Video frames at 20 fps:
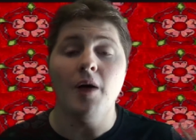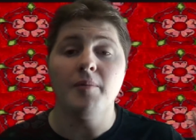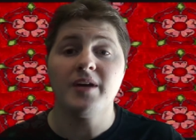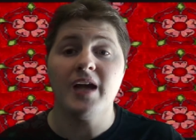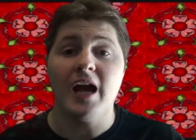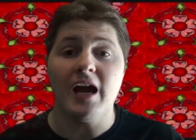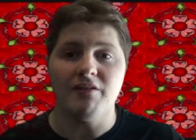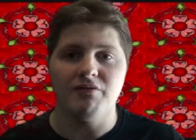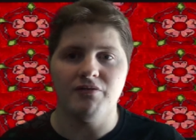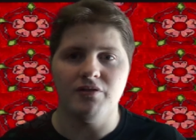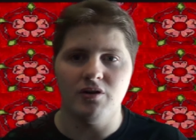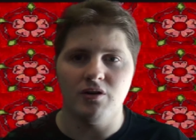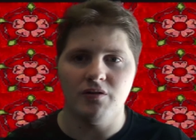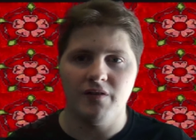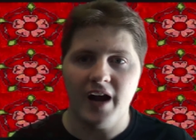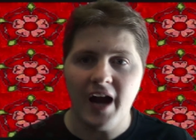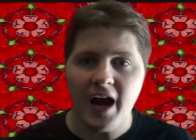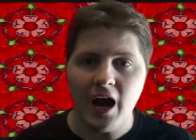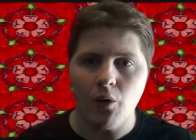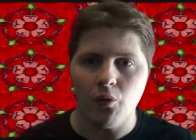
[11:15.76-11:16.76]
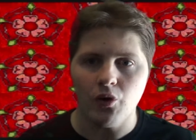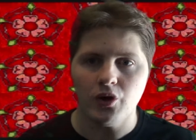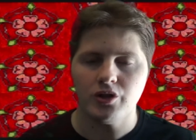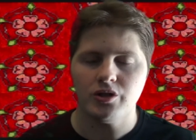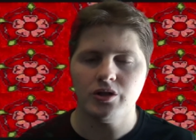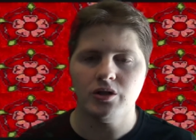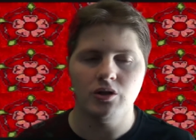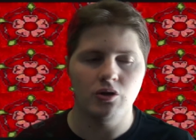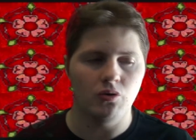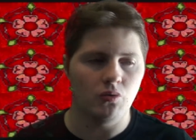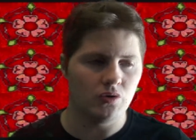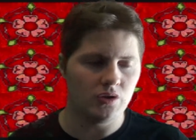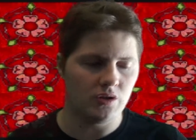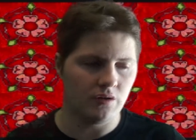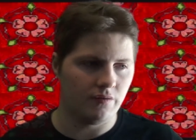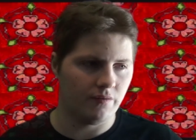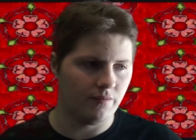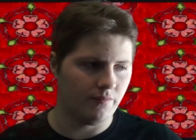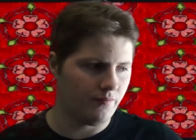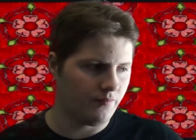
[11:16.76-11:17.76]
Catherine of Howard, who was
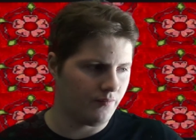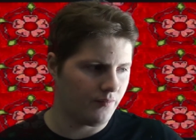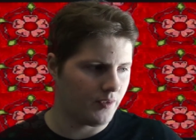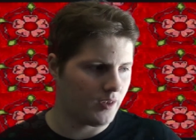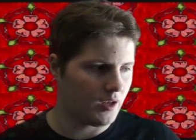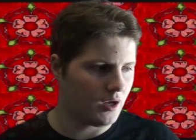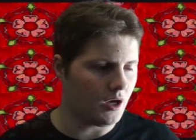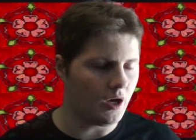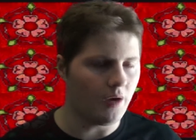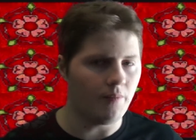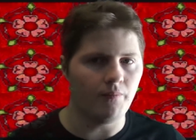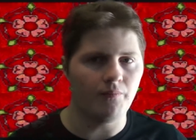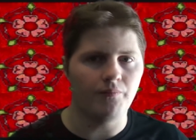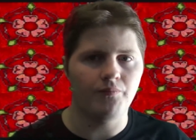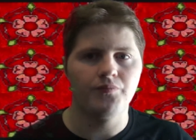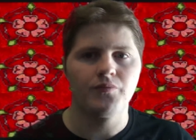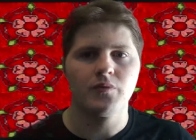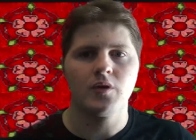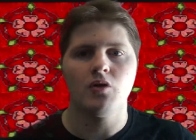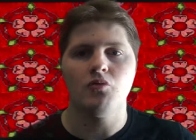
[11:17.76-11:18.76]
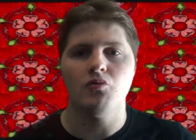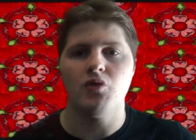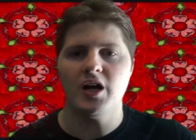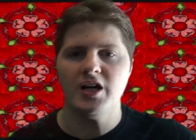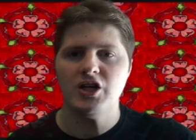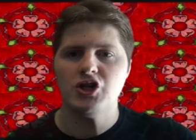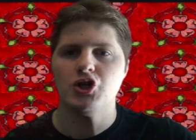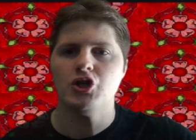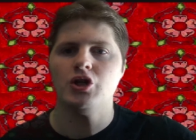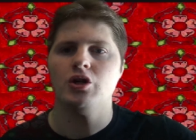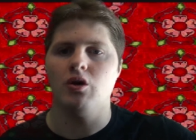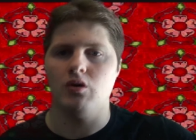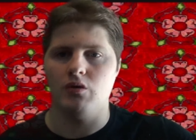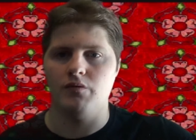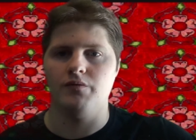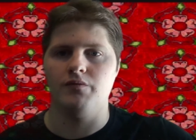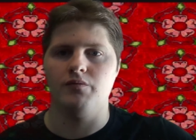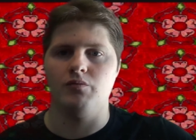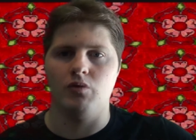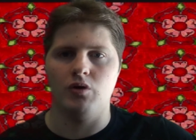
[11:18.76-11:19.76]
a relation
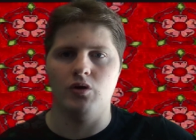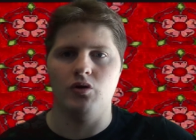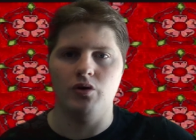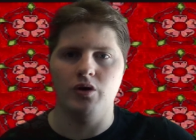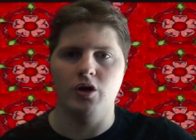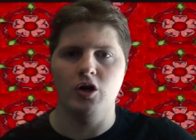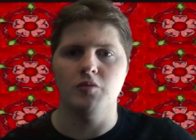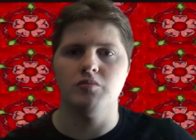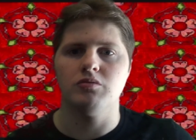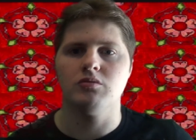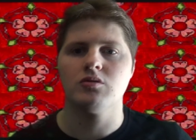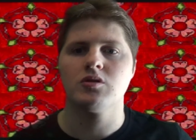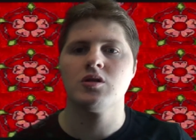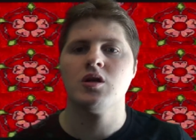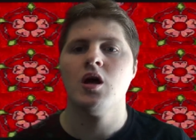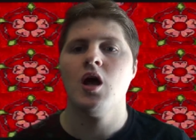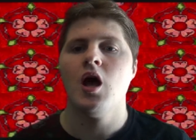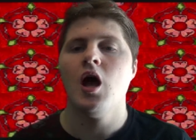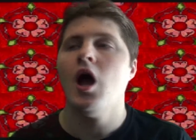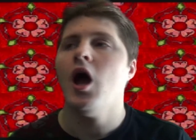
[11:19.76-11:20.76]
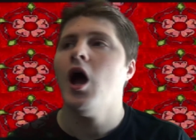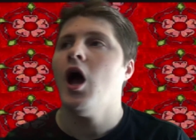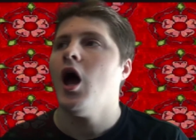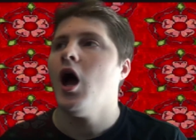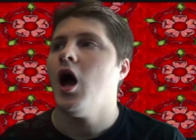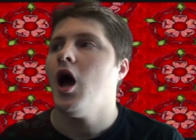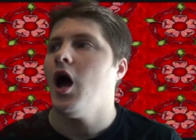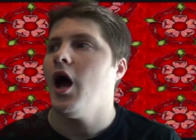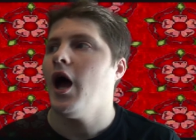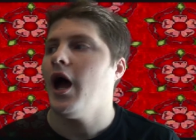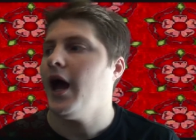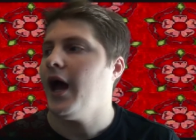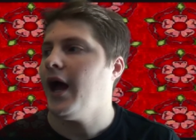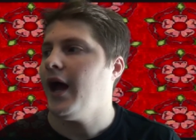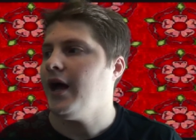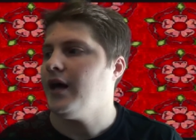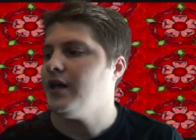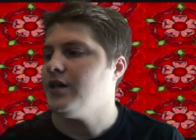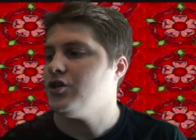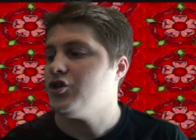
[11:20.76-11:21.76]
of one of the nobles.
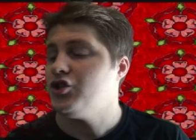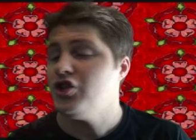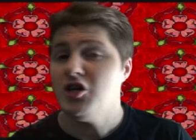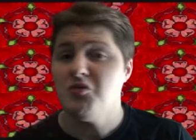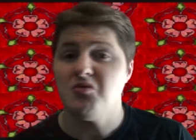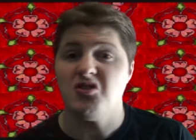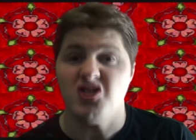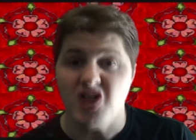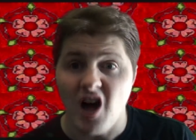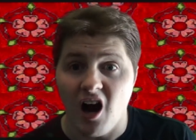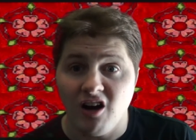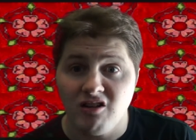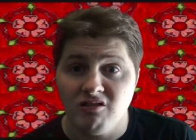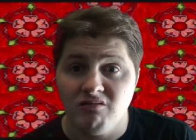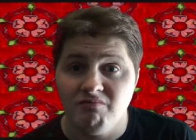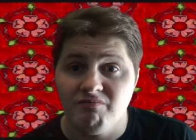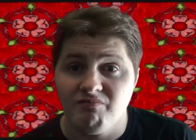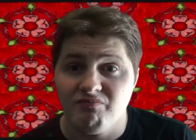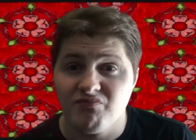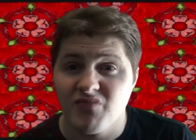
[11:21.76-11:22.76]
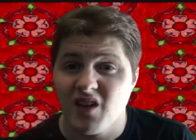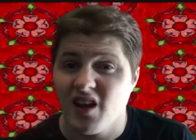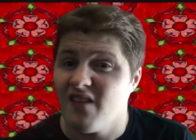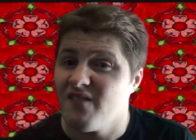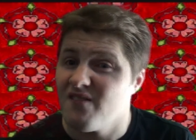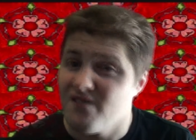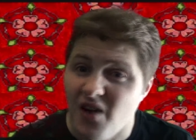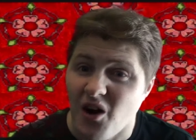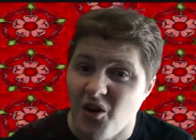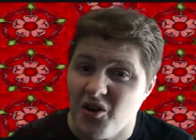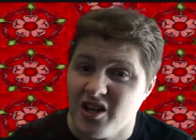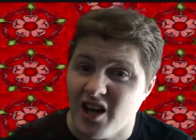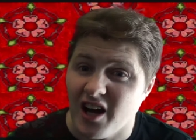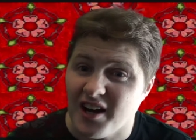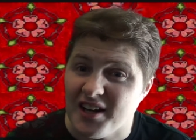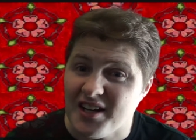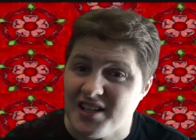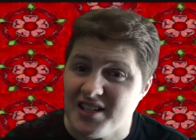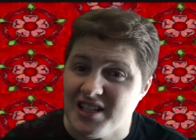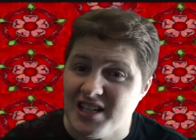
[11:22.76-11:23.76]
And she was young, very
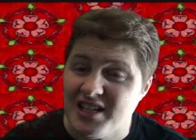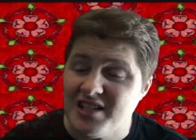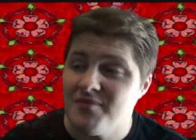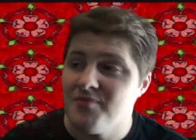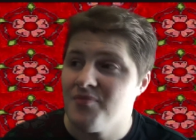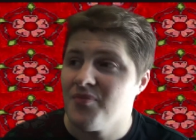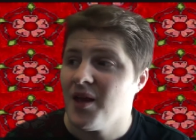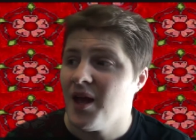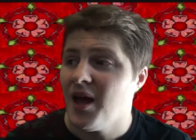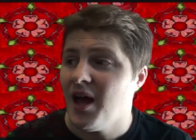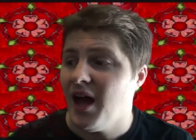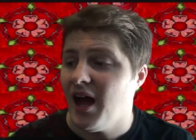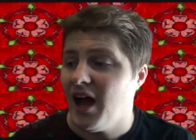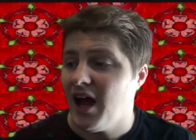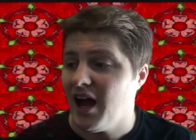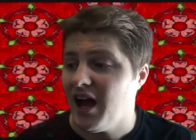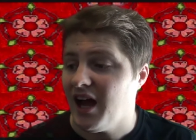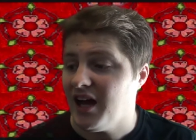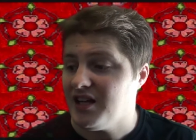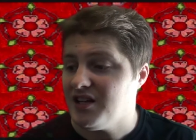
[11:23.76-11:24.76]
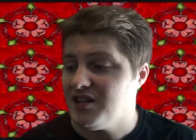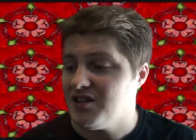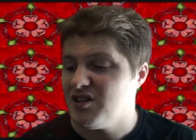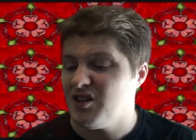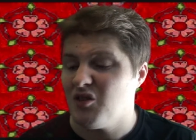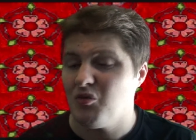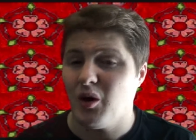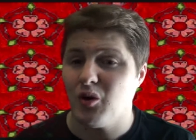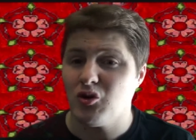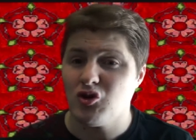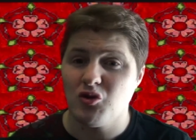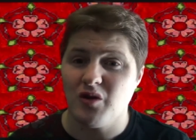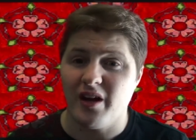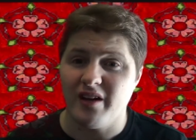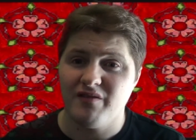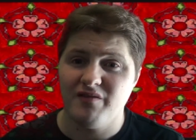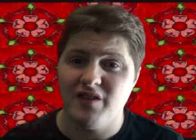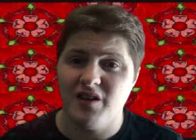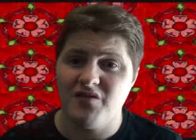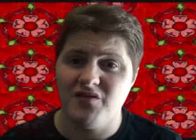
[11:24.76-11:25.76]
young indeed. And, well, she was
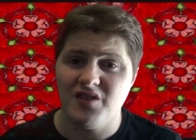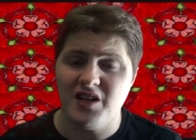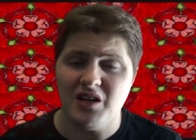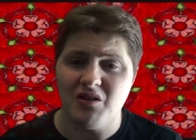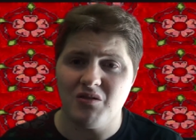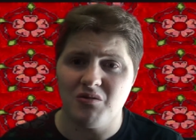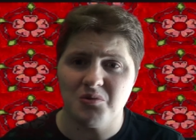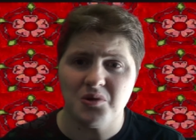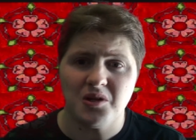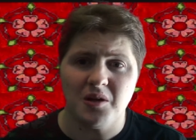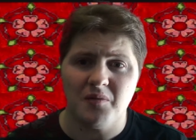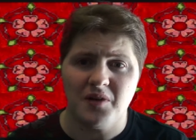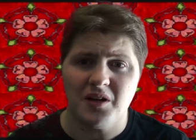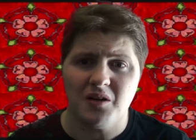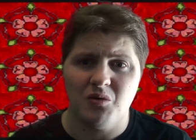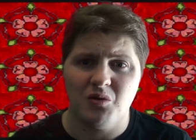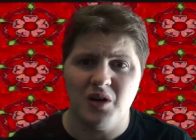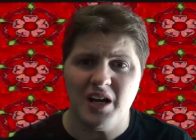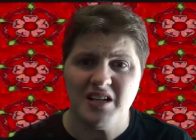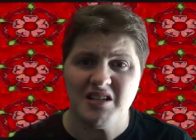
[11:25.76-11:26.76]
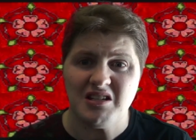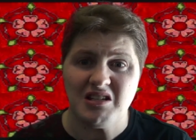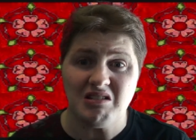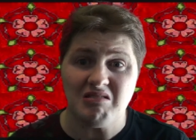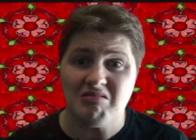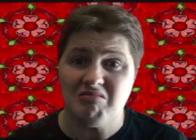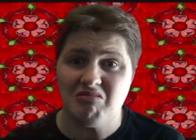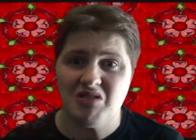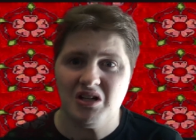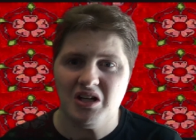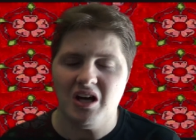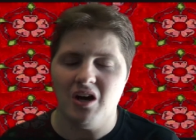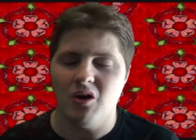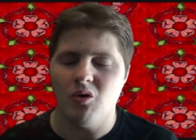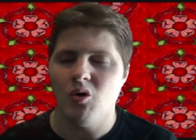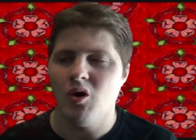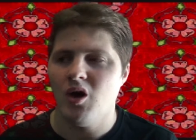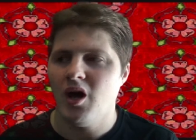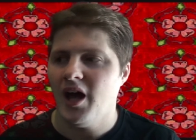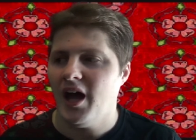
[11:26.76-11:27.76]
like 15 or something, or less, don't
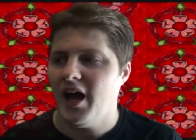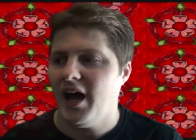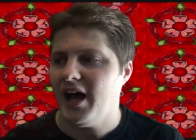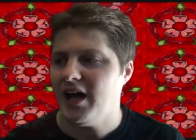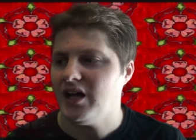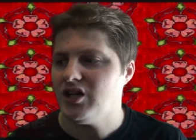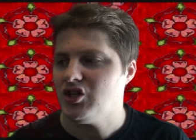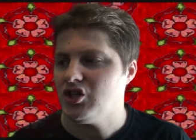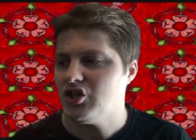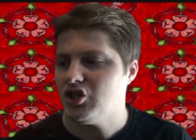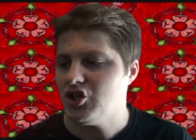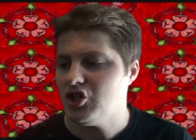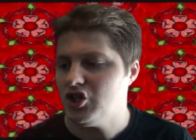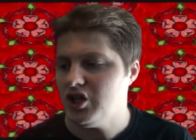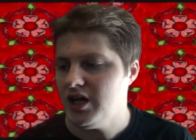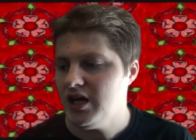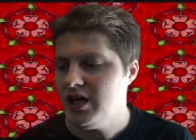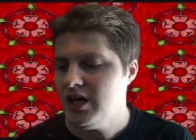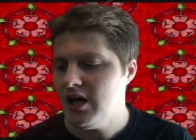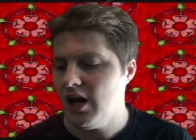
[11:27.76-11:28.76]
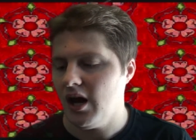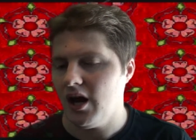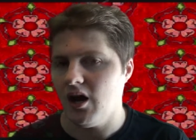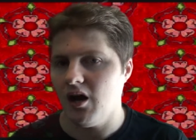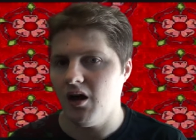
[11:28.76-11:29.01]
know. And she